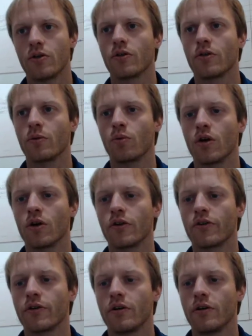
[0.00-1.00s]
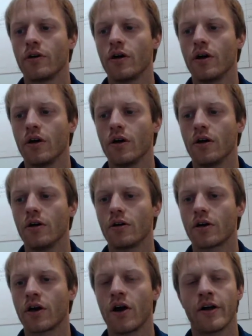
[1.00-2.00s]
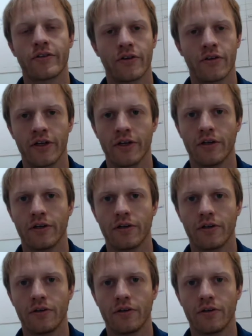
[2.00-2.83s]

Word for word: So they weren't uh, constantly